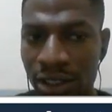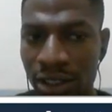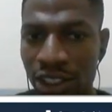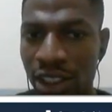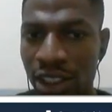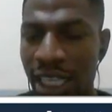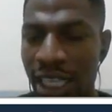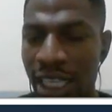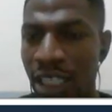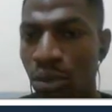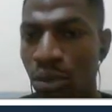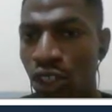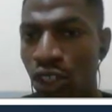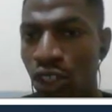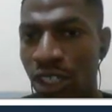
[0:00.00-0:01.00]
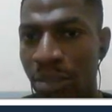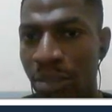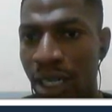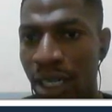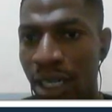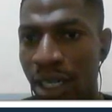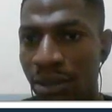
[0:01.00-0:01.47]
she's earning money on the
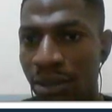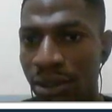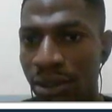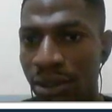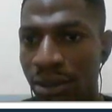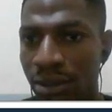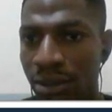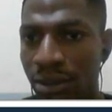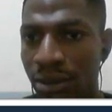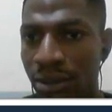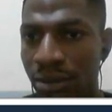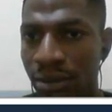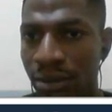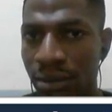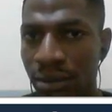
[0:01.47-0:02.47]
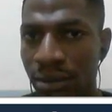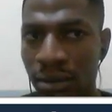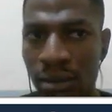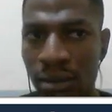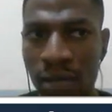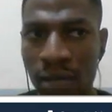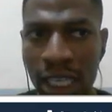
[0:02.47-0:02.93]
background.
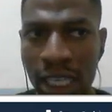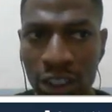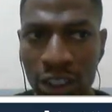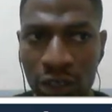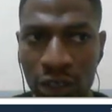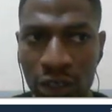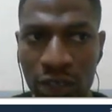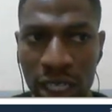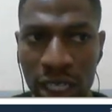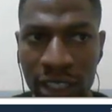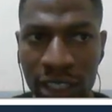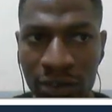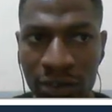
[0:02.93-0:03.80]
I don't know if you get,